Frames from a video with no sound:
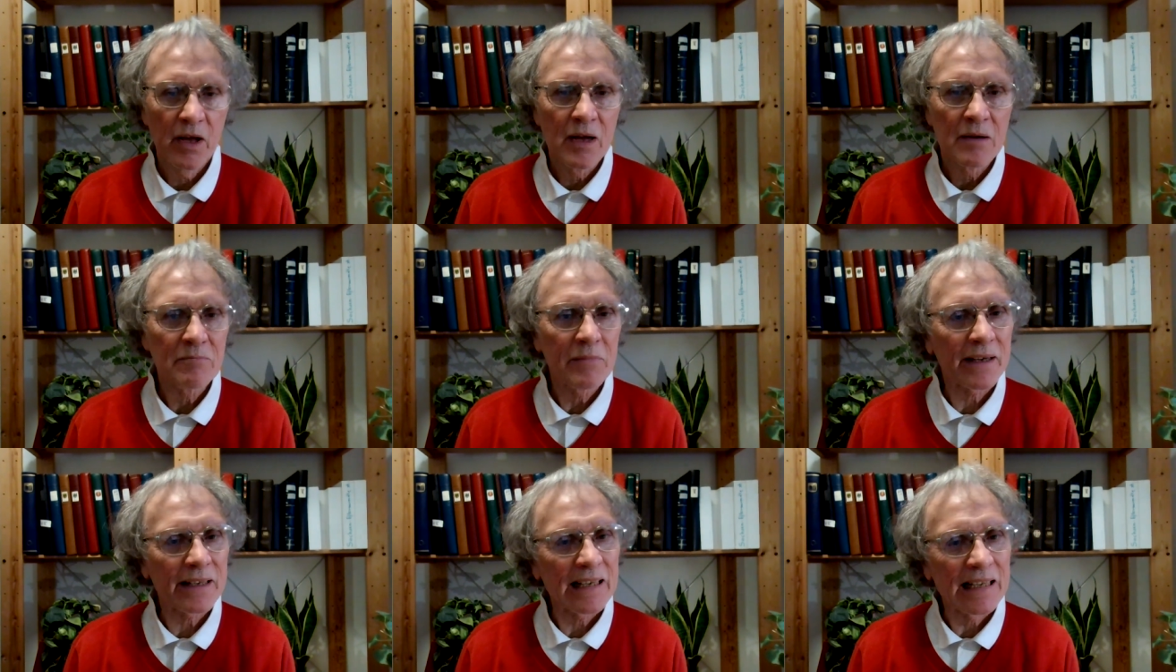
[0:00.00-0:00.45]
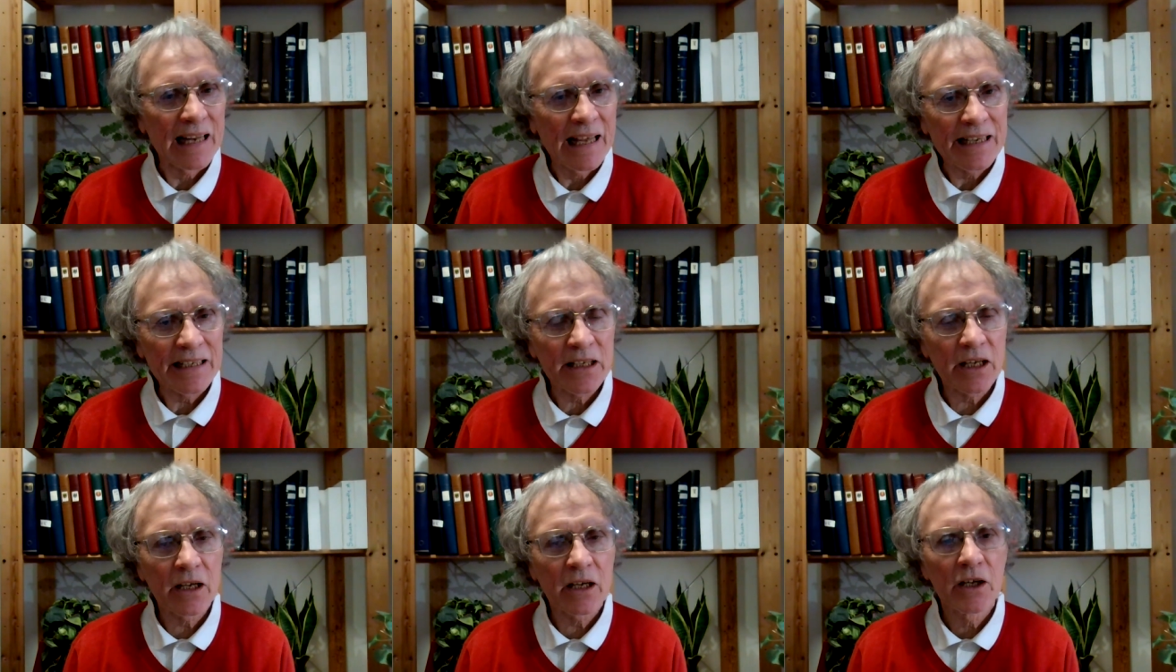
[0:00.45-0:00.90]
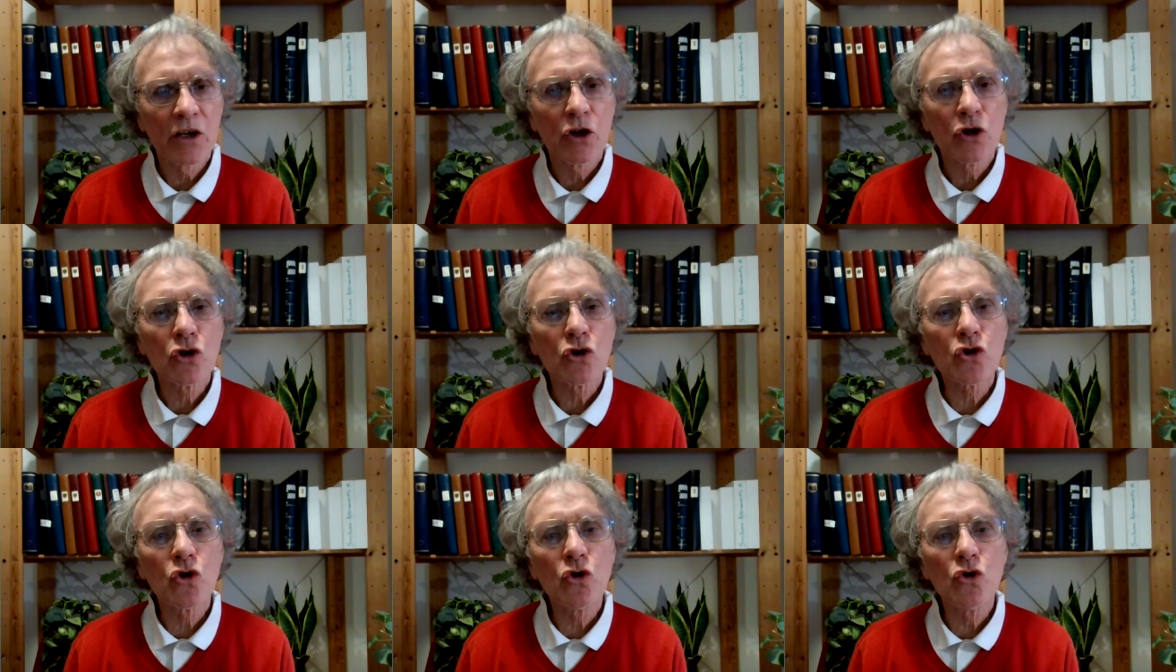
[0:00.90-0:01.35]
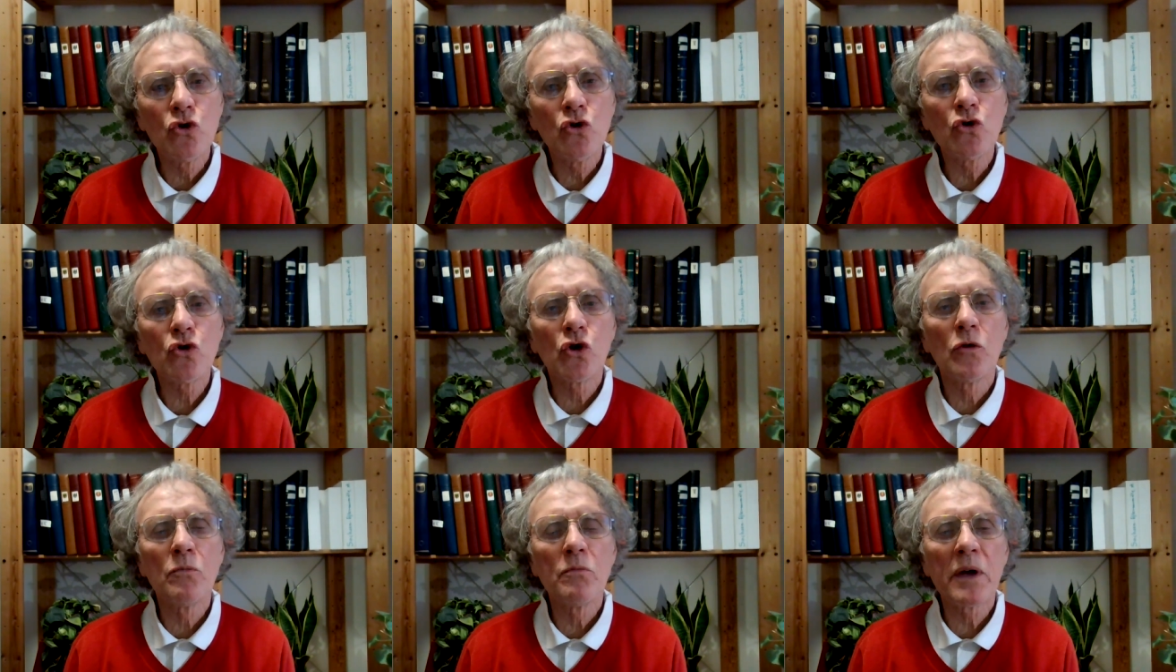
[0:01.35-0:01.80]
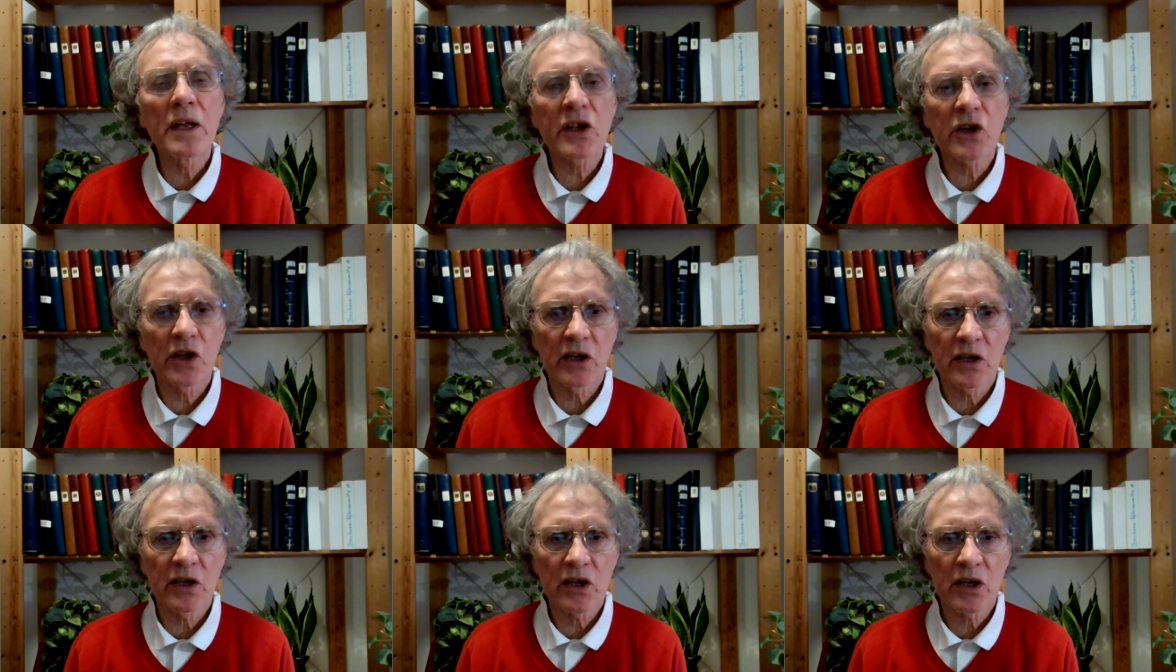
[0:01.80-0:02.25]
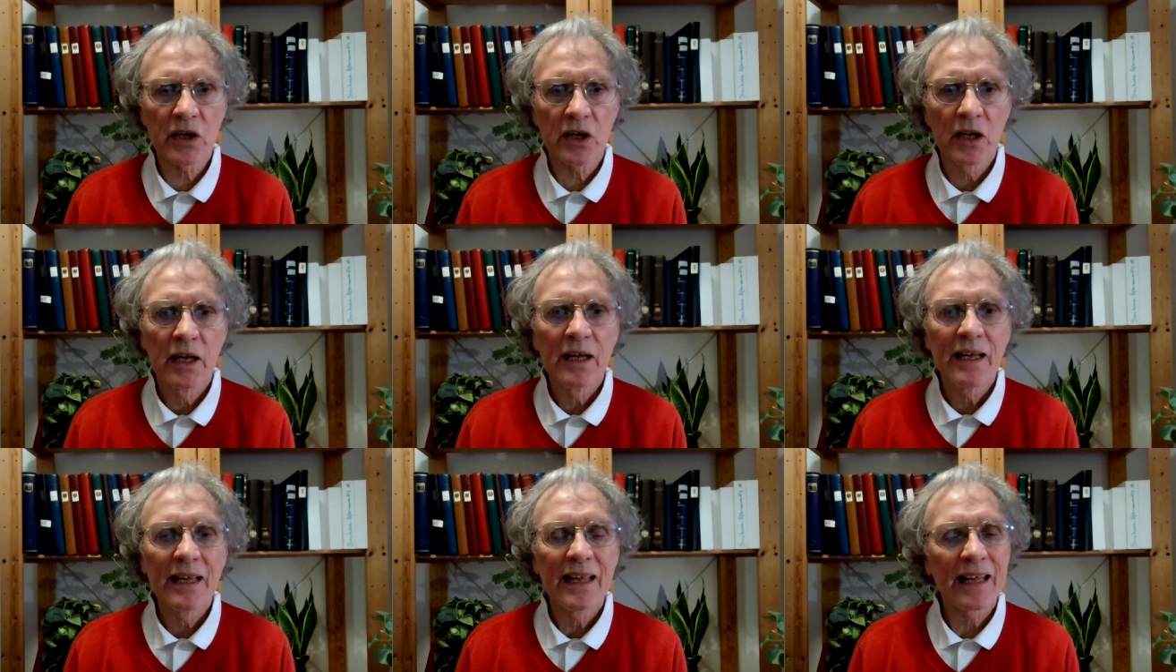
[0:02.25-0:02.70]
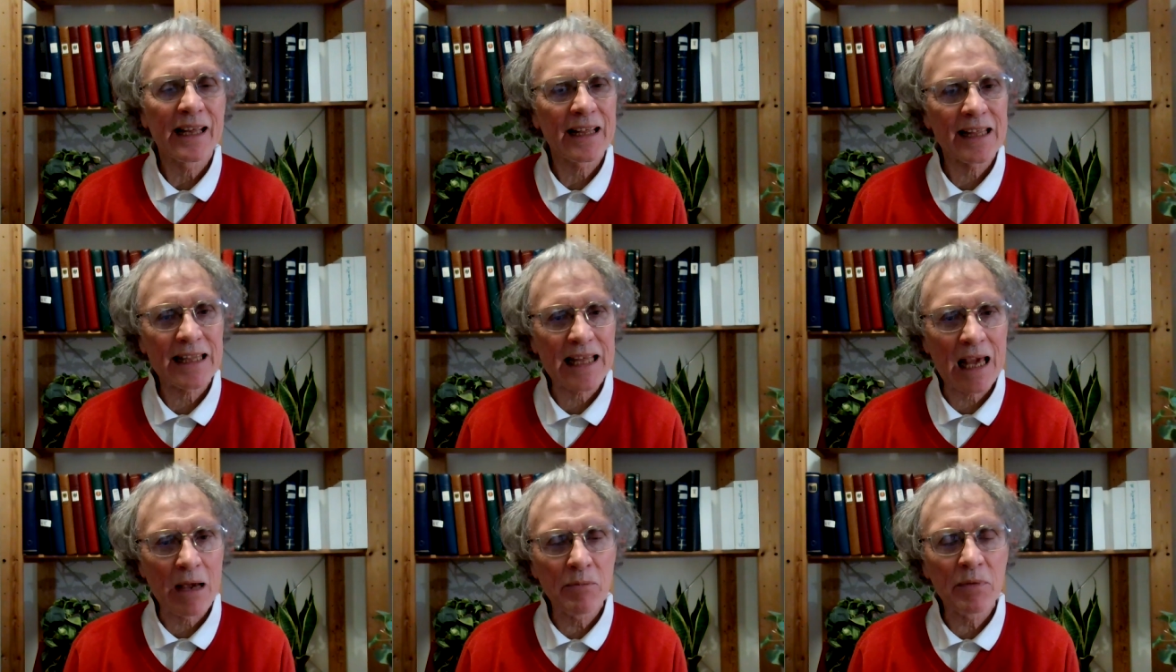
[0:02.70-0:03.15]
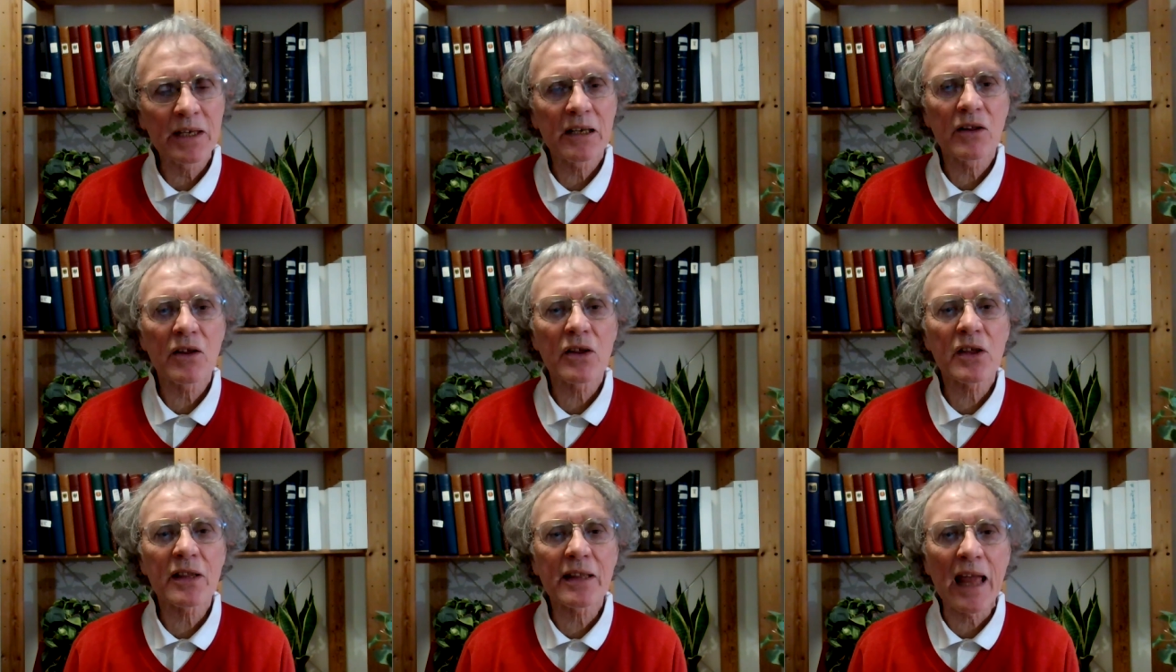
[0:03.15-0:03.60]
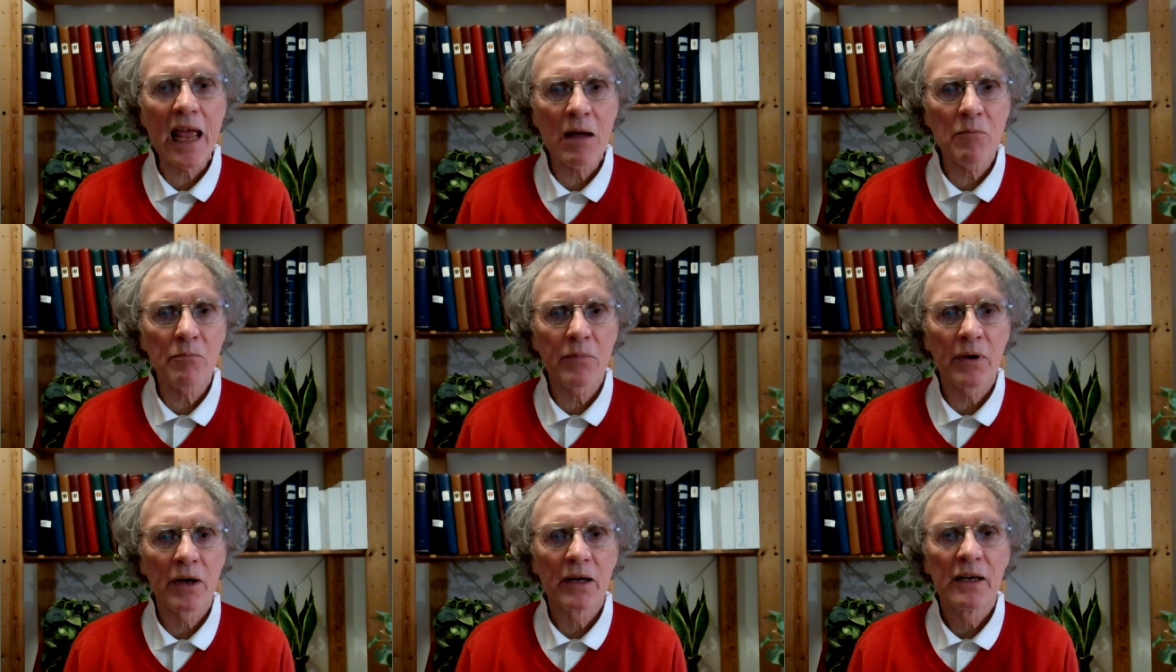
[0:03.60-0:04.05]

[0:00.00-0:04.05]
But later 2 commissions examined the stamp